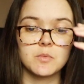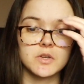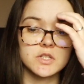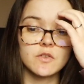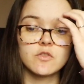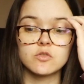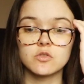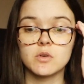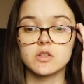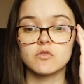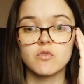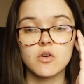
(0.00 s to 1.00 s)
Because if you're
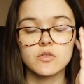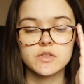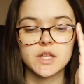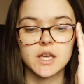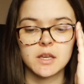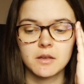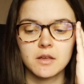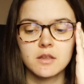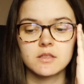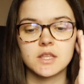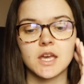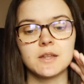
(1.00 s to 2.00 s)
doing the wrong thing,
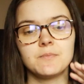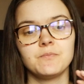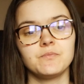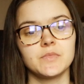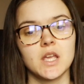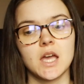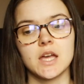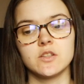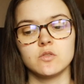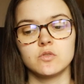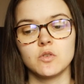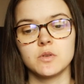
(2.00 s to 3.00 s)
then,
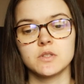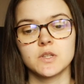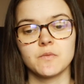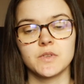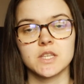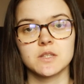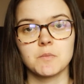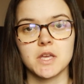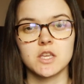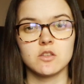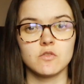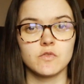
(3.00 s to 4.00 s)
and you're doing something that's
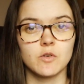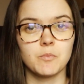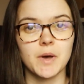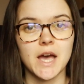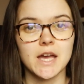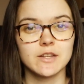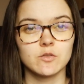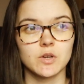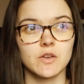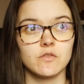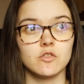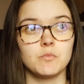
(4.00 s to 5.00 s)
making you feel bad or
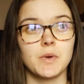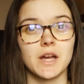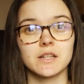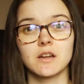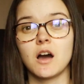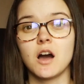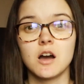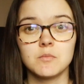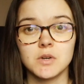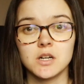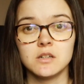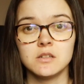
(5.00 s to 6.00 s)
giving you bad
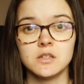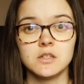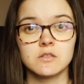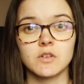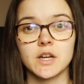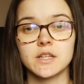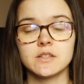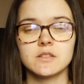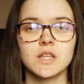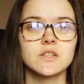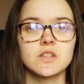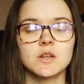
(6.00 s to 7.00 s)
karma, right?
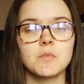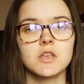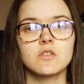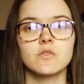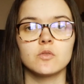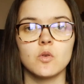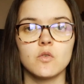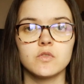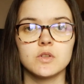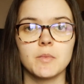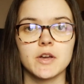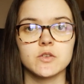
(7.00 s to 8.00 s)
That's gonna make you feel
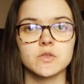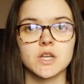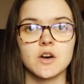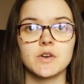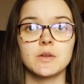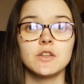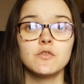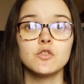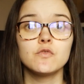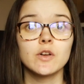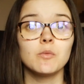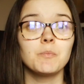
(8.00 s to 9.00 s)
awful about yourself. And if you
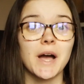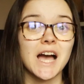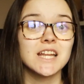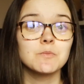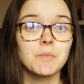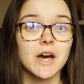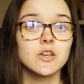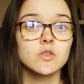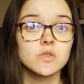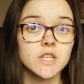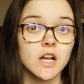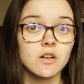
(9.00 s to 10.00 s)
feel bad about
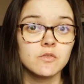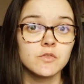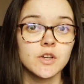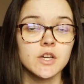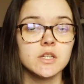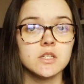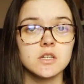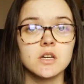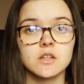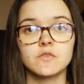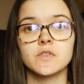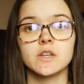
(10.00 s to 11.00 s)
yourself, you're
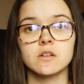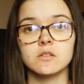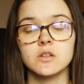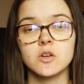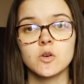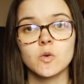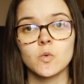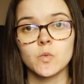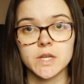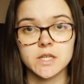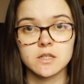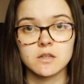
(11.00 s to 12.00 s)
gonna feel
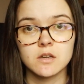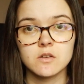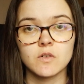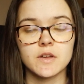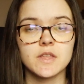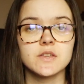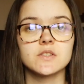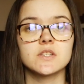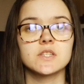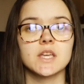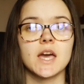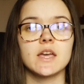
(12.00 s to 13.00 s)
weak, right? There's a
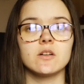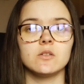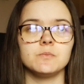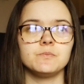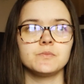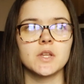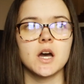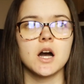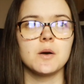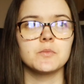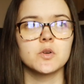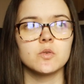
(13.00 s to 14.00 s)
scale
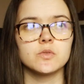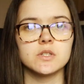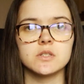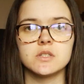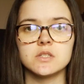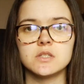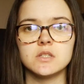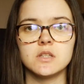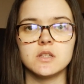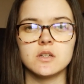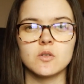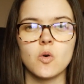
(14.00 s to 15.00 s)
um, called the, the,
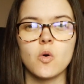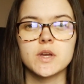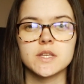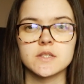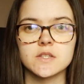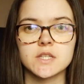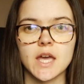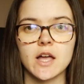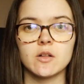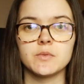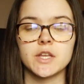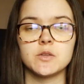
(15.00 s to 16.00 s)
the Hawkins
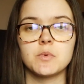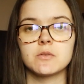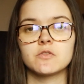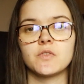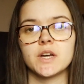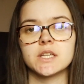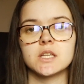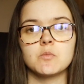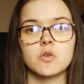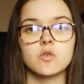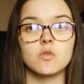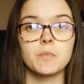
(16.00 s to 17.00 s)
scale, and you'll be able to find it in a
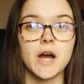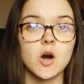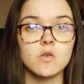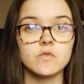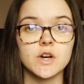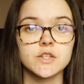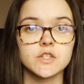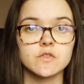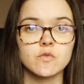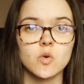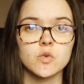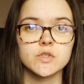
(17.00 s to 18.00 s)
book called Power versus
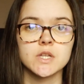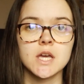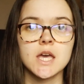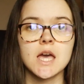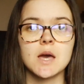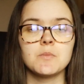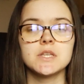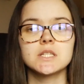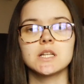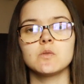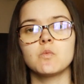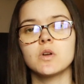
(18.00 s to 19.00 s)
Force. And
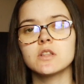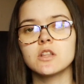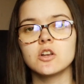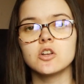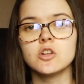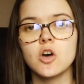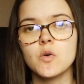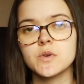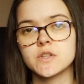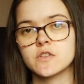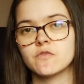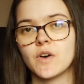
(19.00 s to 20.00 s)
basically one of the
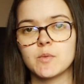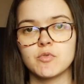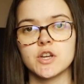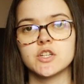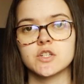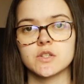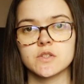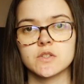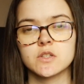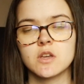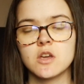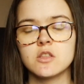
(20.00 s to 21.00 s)
lowest
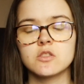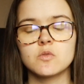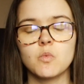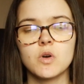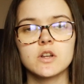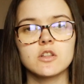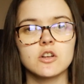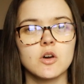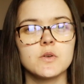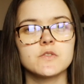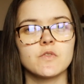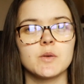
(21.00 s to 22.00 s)
vibrations, the one of the
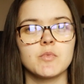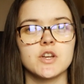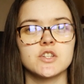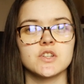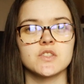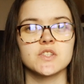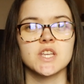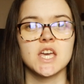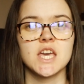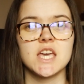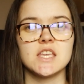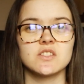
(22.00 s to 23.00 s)
lowest vibrations
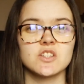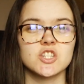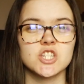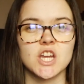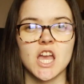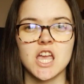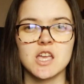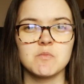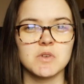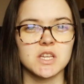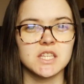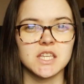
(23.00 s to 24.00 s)
is
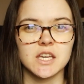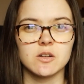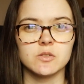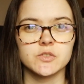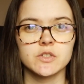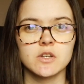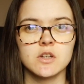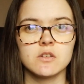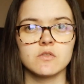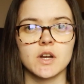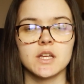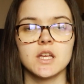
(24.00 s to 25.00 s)
shame and guilt,
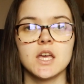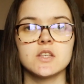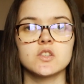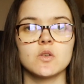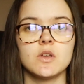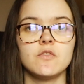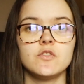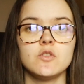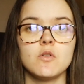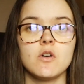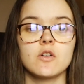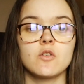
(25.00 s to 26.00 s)
right? So if
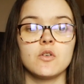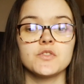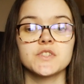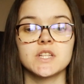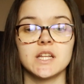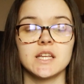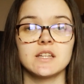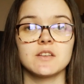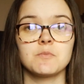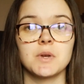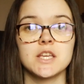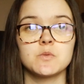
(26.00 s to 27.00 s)
you are constantly in a
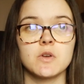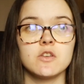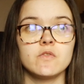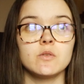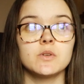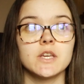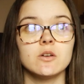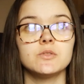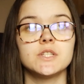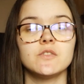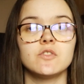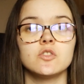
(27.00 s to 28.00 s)
place where you feel
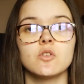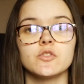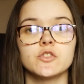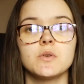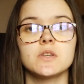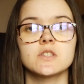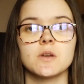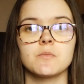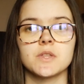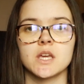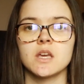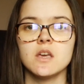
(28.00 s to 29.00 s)
guilty for not doing
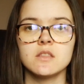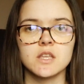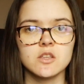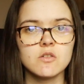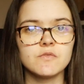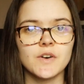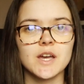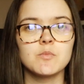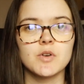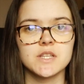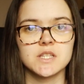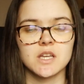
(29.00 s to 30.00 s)
something, then you're
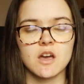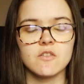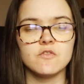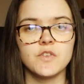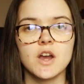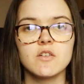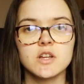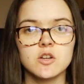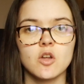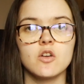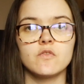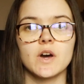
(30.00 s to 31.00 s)
vibrating at a very
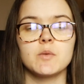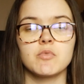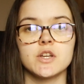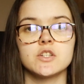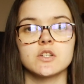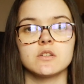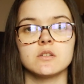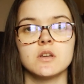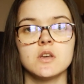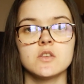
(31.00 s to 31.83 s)
low vibration.